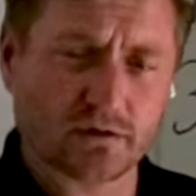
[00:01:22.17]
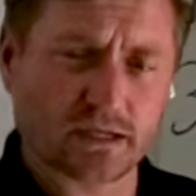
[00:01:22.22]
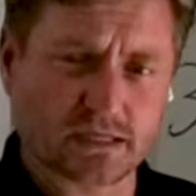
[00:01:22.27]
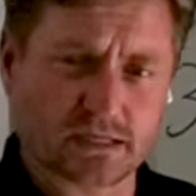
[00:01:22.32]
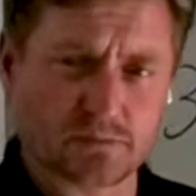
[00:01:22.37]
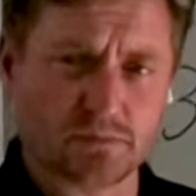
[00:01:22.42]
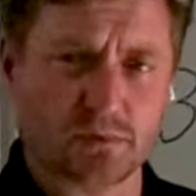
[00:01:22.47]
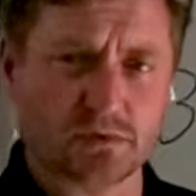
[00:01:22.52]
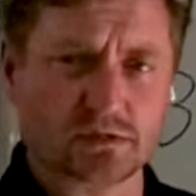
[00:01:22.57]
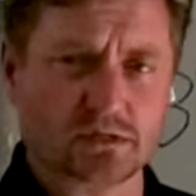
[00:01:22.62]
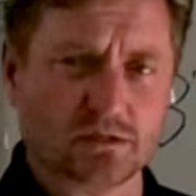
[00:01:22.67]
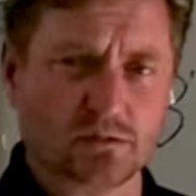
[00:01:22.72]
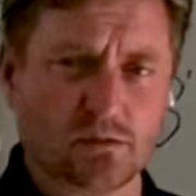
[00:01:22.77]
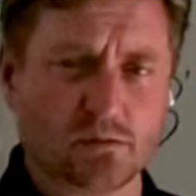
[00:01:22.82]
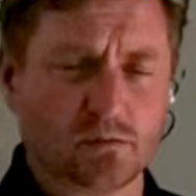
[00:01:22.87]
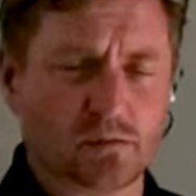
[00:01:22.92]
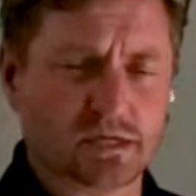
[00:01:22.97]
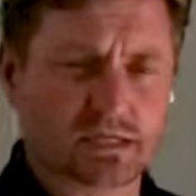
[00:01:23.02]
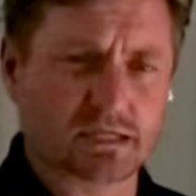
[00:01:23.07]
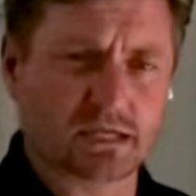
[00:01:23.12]
That's mostly
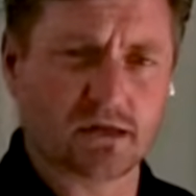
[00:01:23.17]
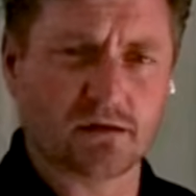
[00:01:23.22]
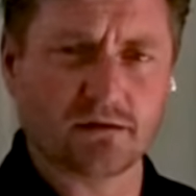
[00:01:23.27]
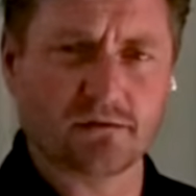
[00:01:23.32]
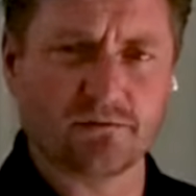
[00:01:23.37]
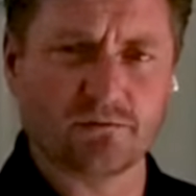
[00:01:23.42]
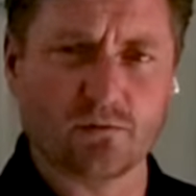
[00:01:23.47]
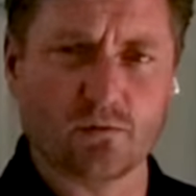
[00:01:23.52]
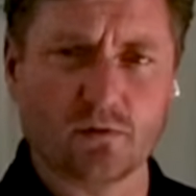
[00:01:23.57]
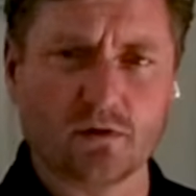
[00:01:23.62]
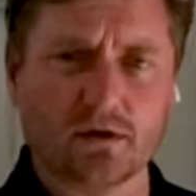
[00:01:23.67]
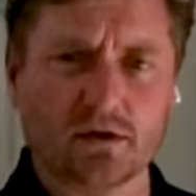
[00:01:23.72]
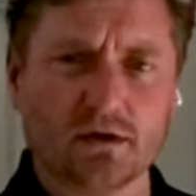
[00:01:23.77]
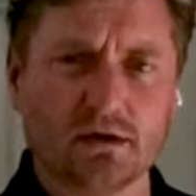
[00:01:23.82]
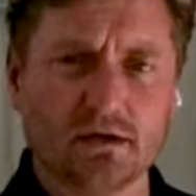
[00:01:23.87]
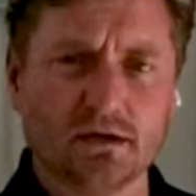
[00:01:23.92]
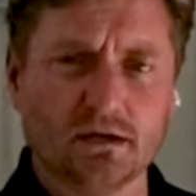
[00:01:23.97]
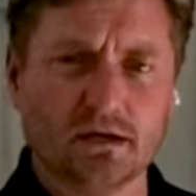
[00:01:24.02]
what we sell it for.